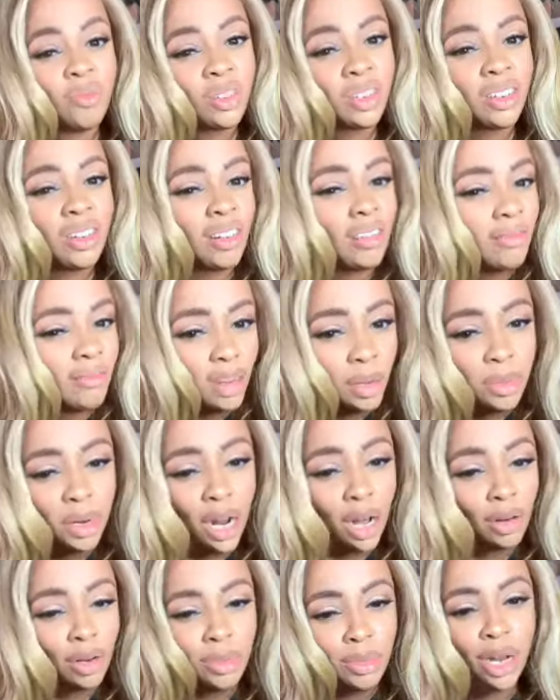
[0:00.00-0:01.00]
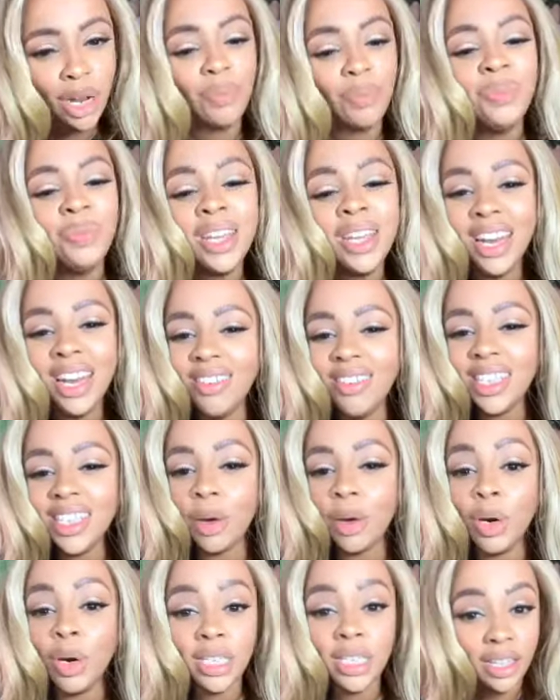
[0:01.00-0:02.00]
You know, let me know. Let me know. Anyways,
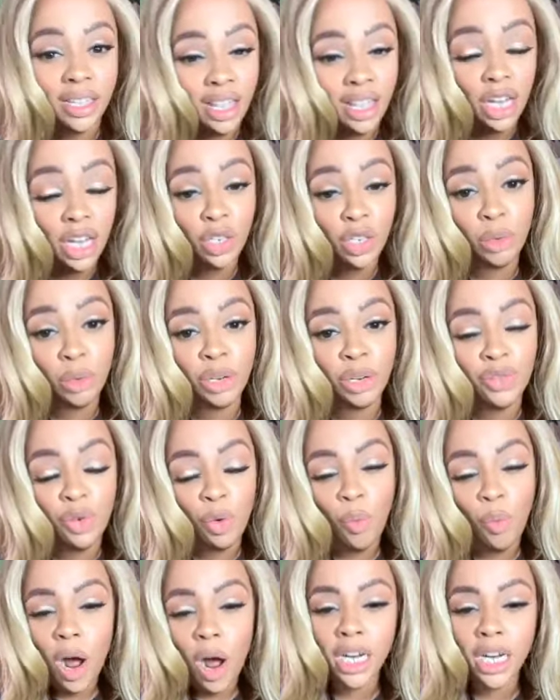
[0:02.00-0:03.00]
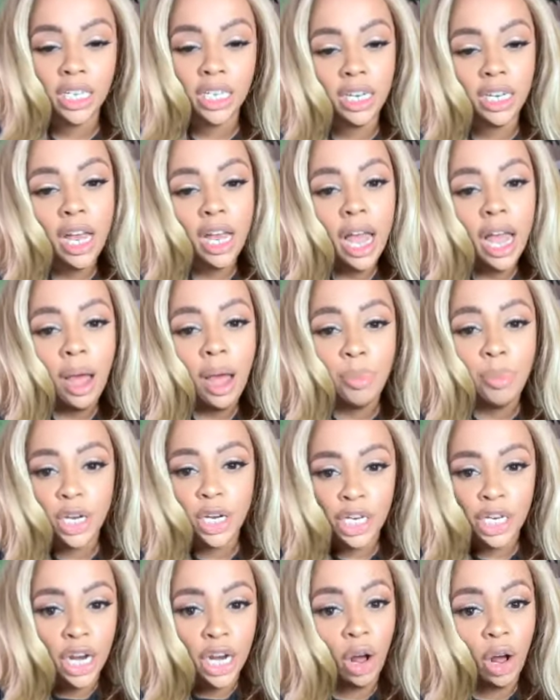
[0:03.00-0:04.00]
I want to say thank you so much for watching.
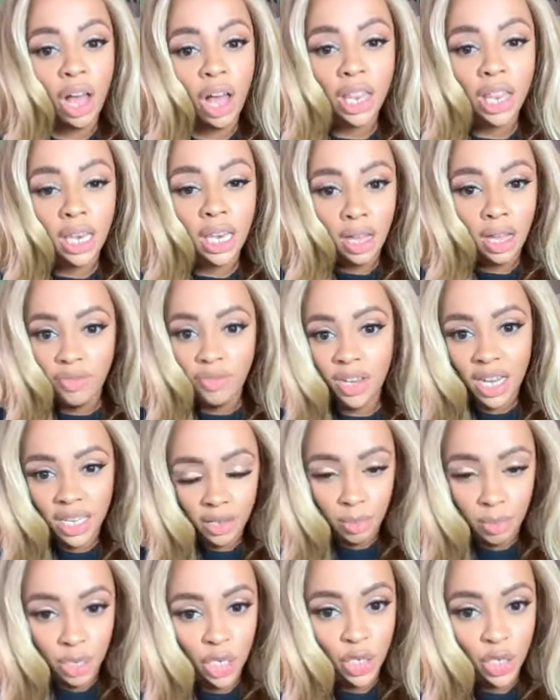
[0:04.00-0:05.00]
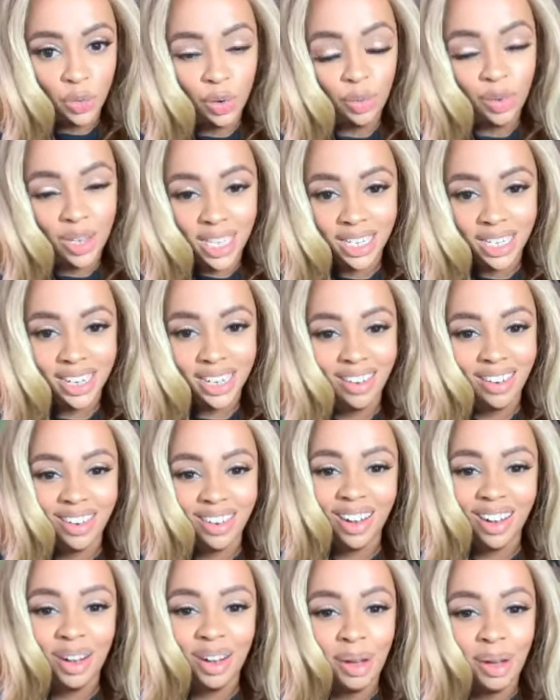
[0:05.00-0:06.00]
Appreciate all the love you guys have been showing recently on
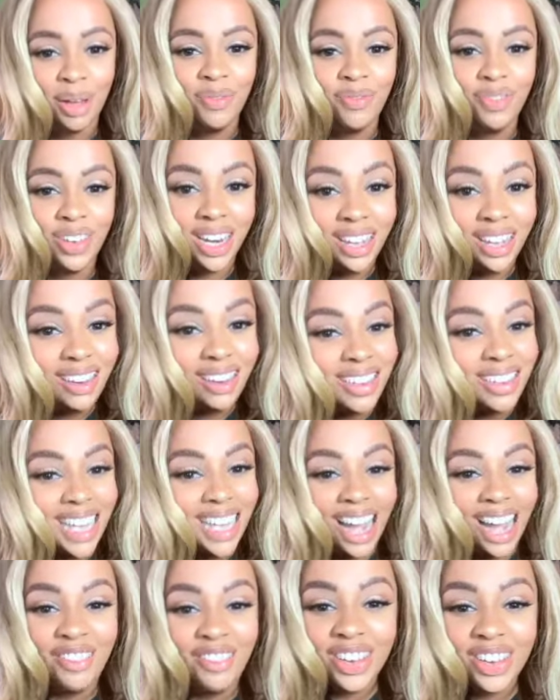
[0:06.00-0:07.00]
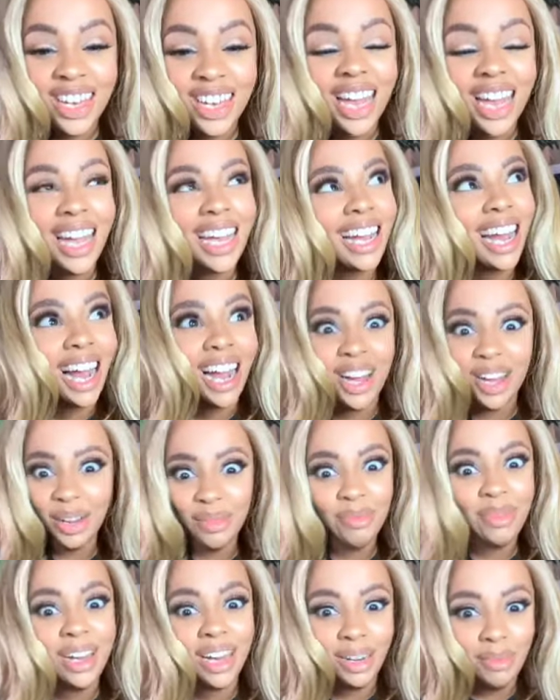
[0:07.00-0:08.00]
all my videos. I feel like
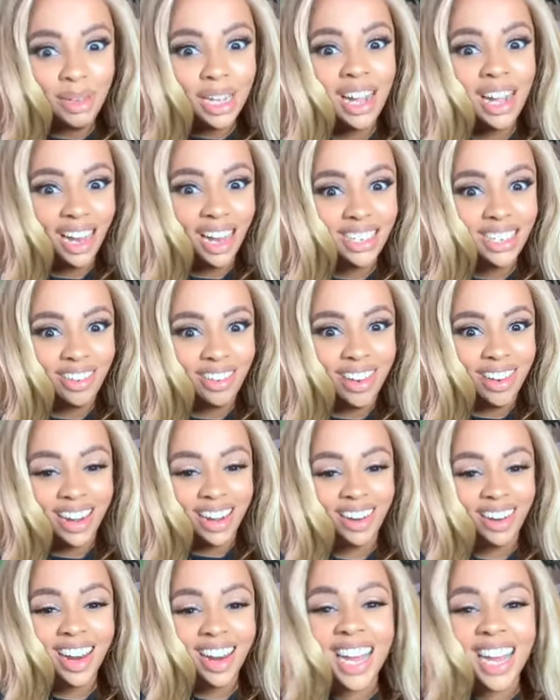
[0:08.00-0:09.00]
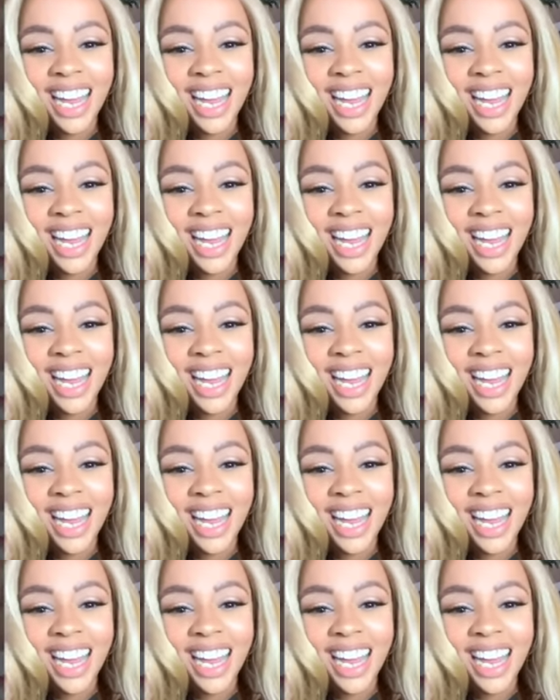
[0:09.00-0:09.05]
I'm going to be a content creator.